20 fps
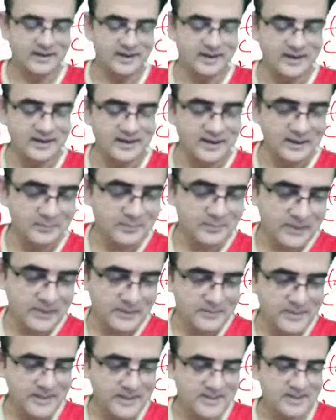
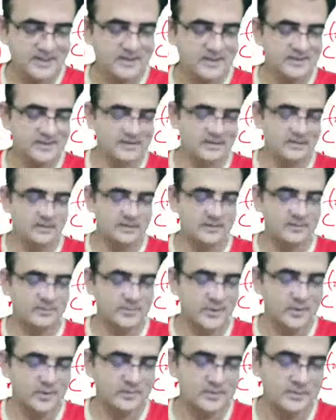I'm getting a
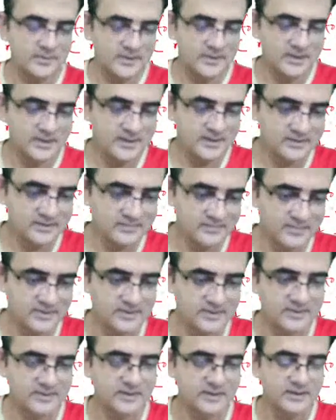problem in the
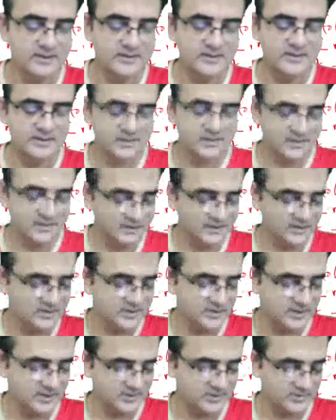internet
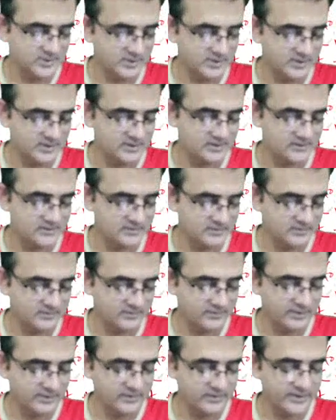connection actually.
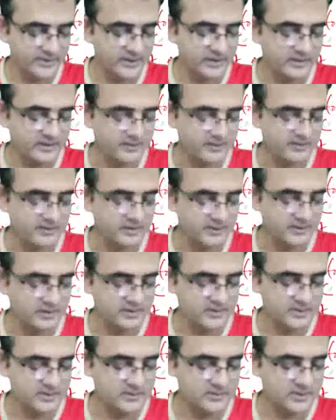Very weak internet
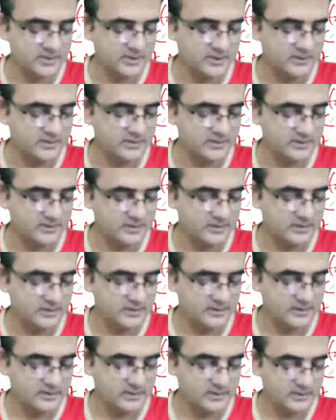connection today
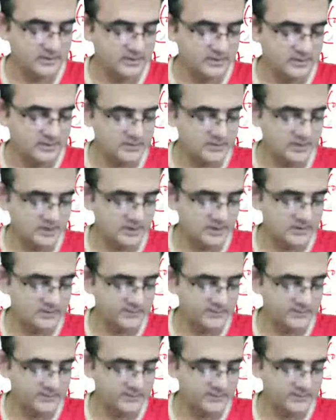is there.